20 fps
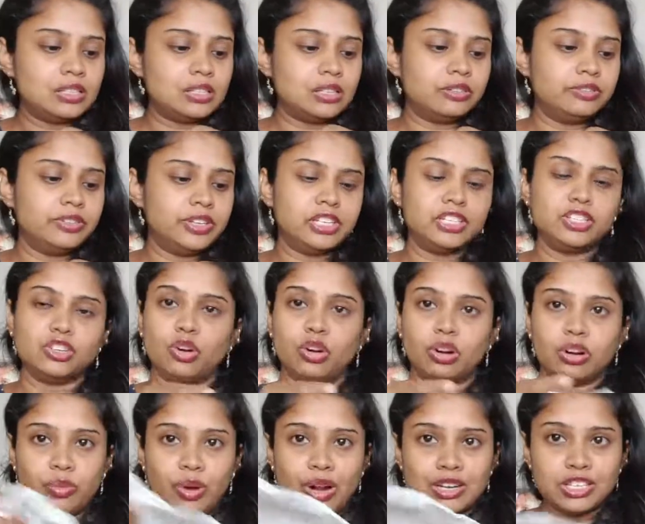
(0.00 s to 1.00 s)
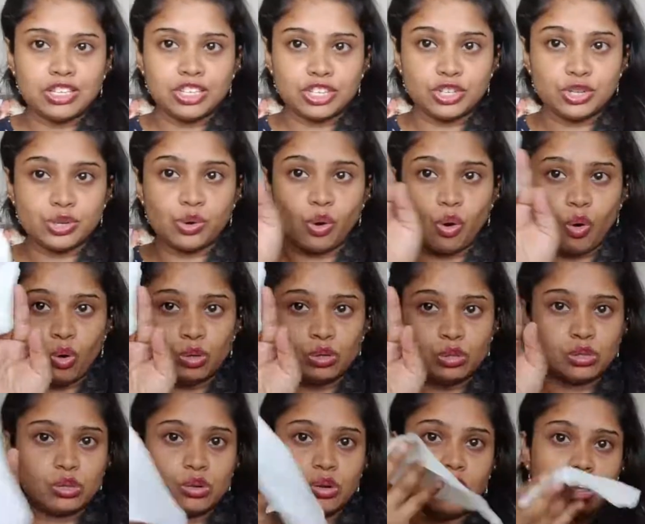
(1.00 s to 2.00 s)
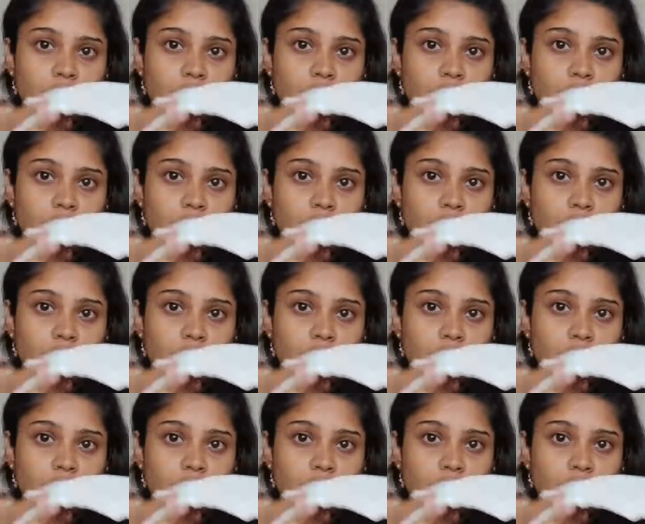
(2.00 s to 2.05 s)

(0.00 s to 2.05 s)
serviette or one tissue also